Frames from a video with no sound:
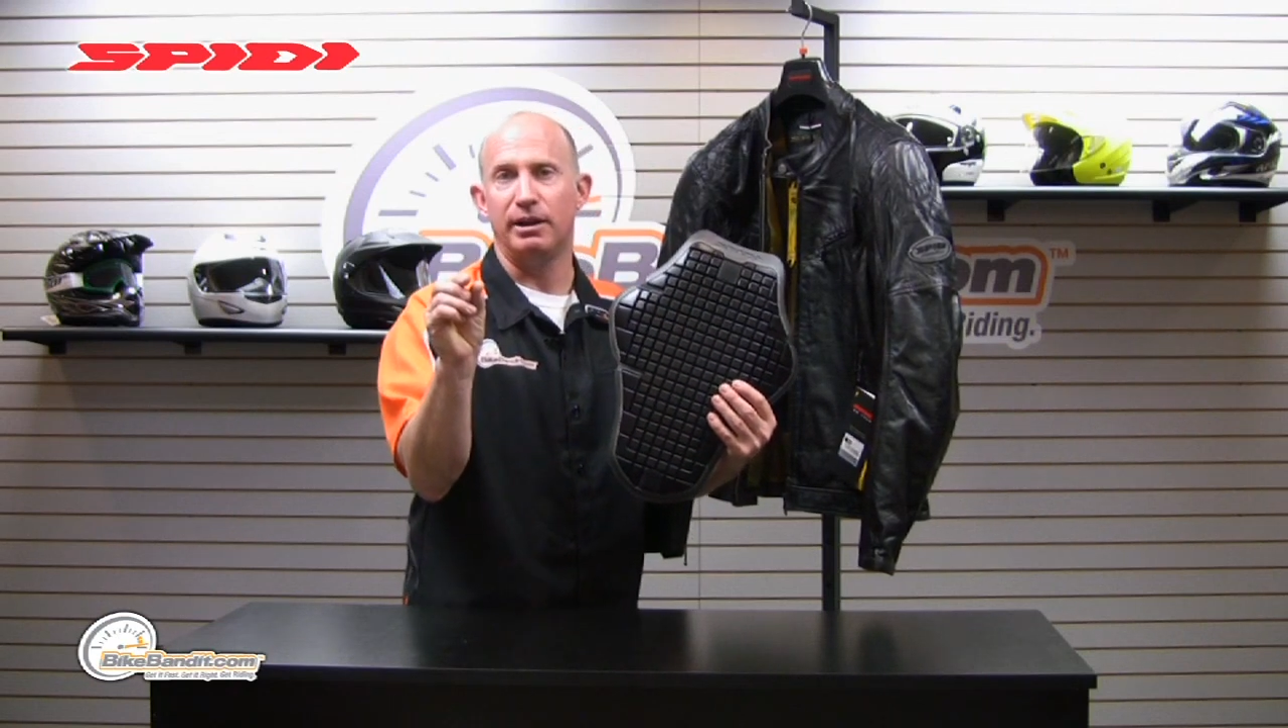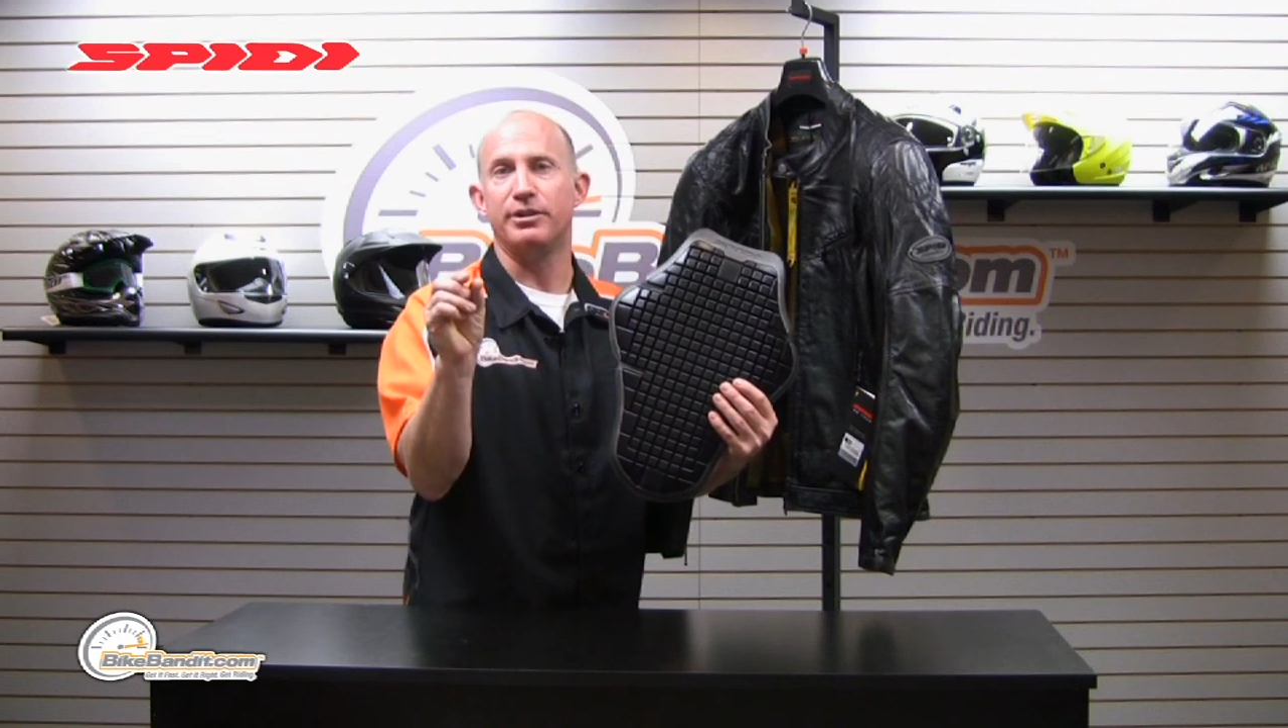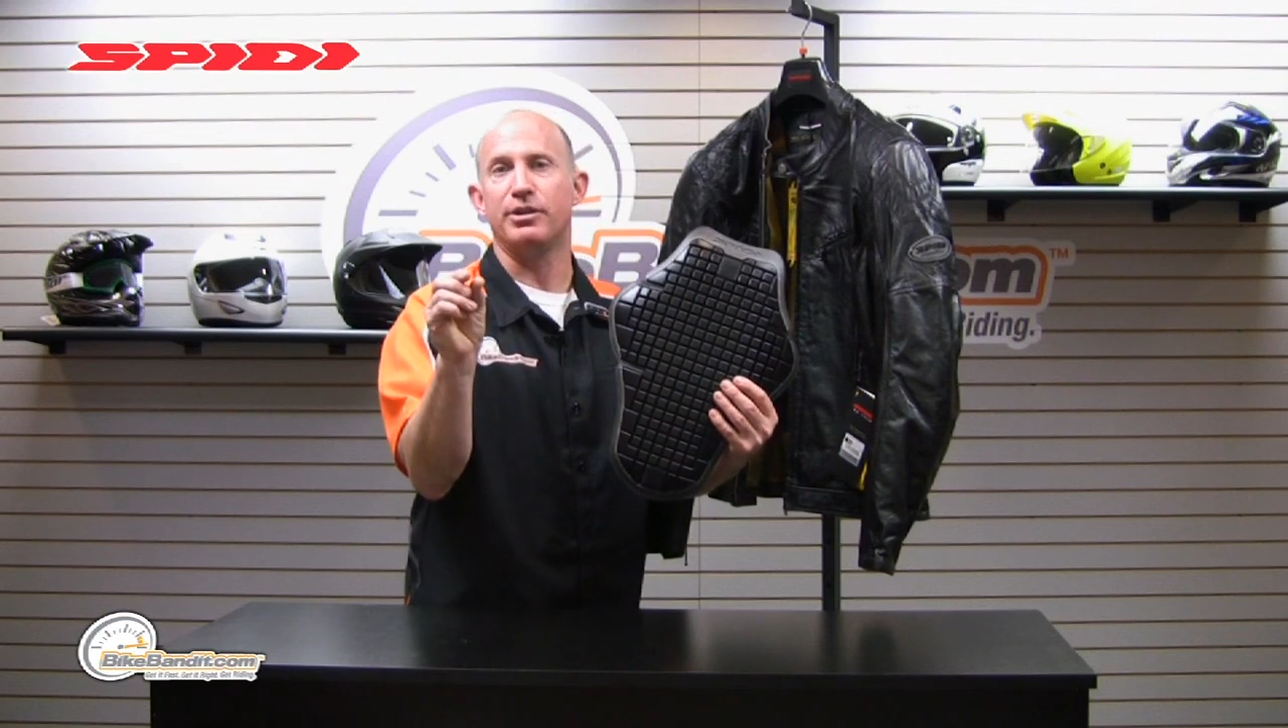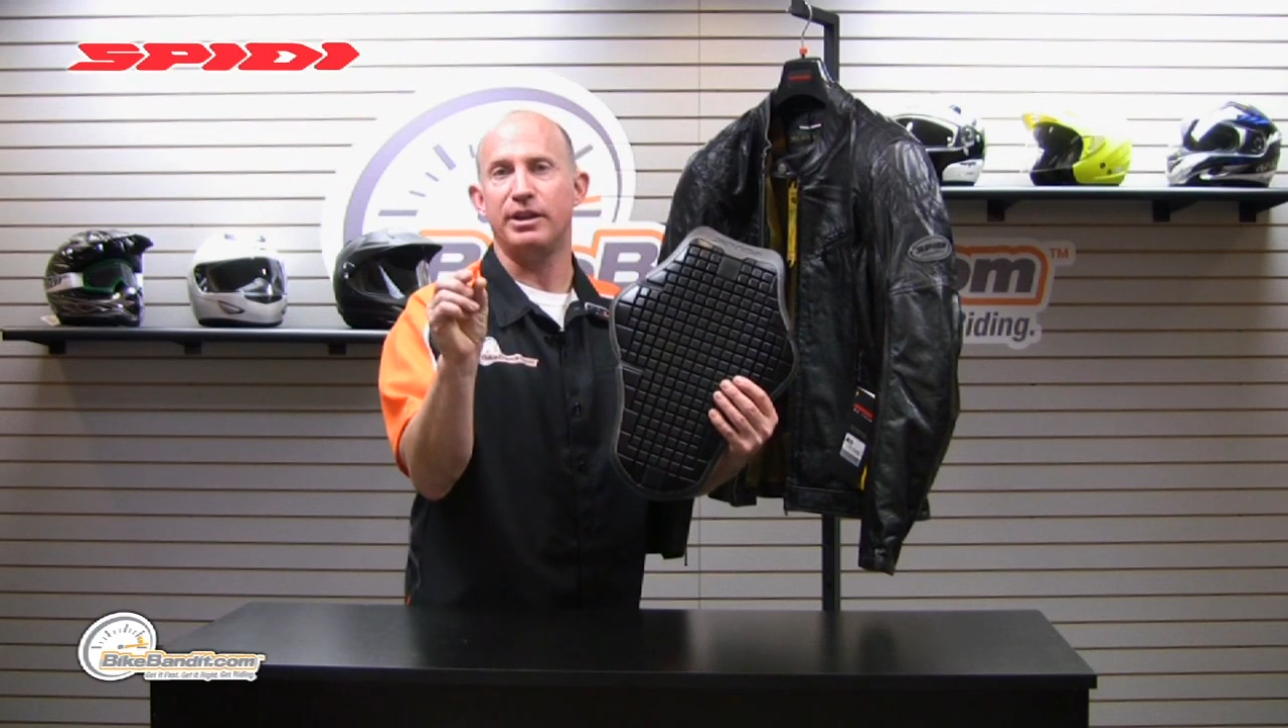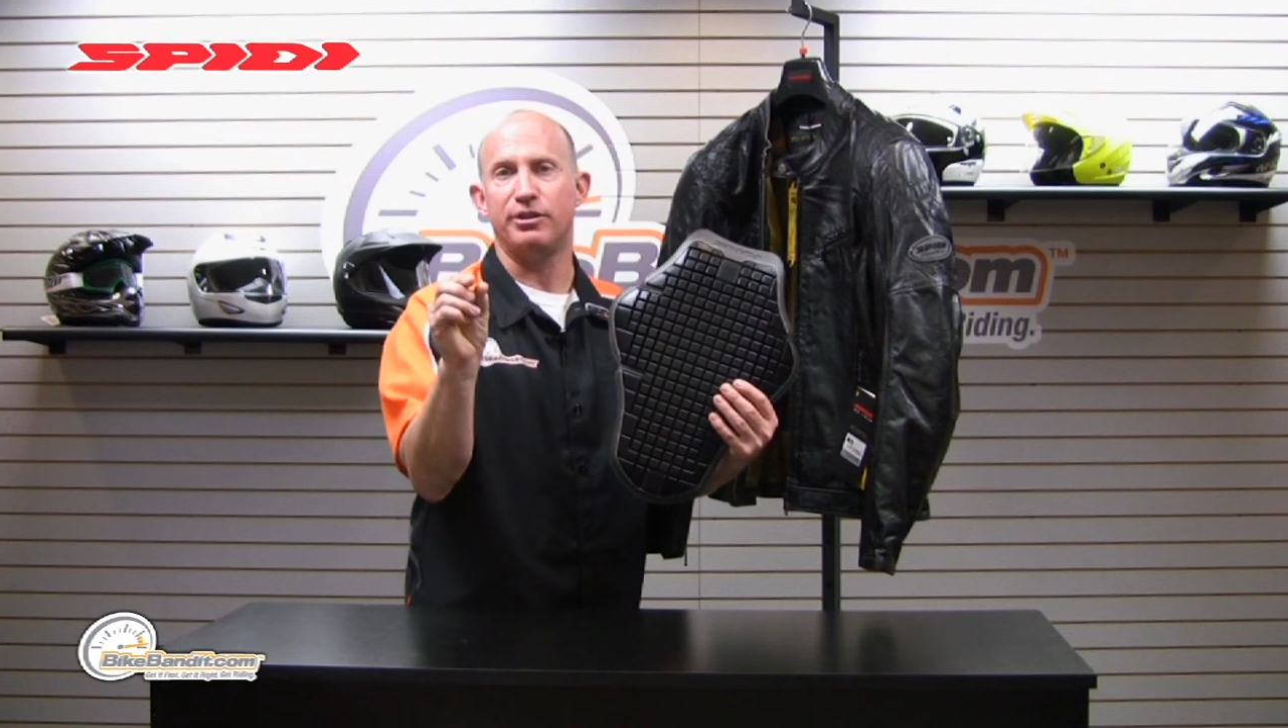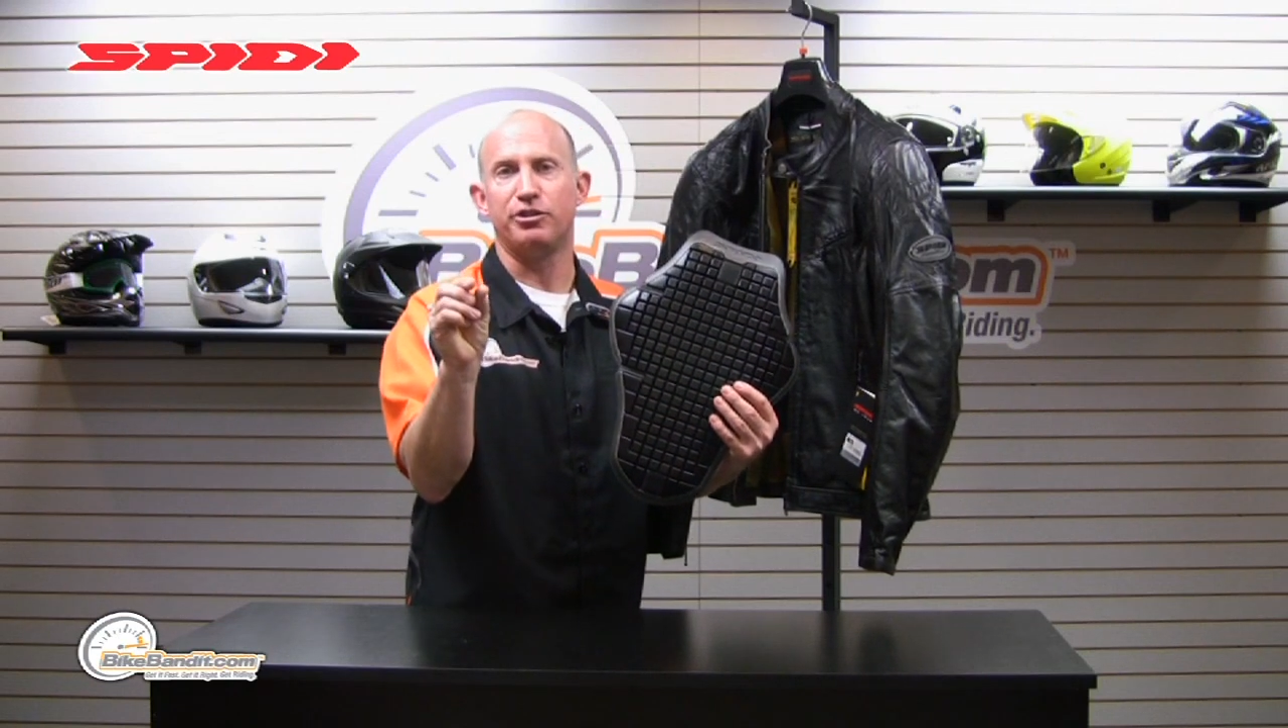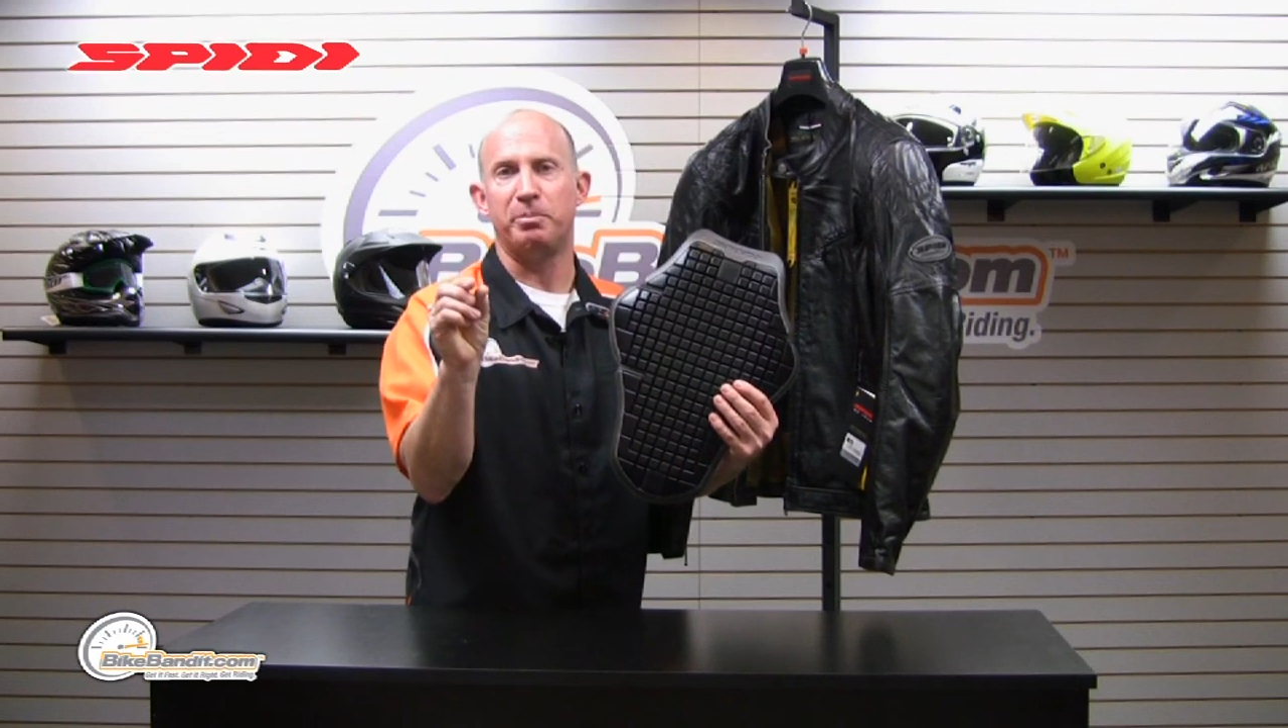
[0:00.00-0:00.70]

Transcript: underneath your